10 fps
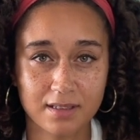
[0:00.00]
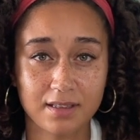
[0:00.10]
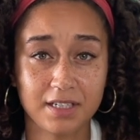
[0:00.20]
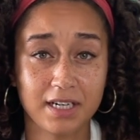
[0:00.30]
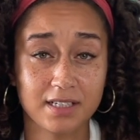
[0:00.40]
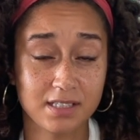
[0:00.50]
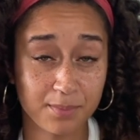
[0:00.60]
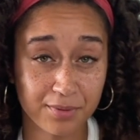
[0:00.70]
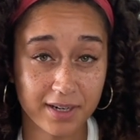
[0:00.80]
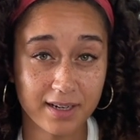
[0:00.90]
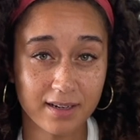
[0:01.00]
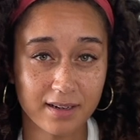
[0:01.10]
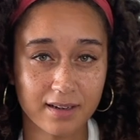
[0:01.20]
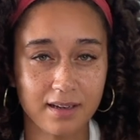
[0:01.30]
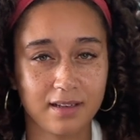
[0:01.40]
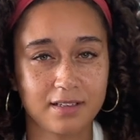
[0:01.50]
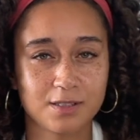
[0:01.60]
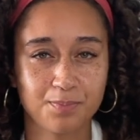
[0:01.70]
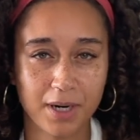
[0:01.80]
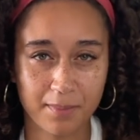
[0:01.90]
There are temporary and there's
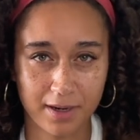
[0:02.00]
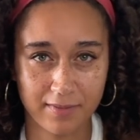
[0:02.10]
permanent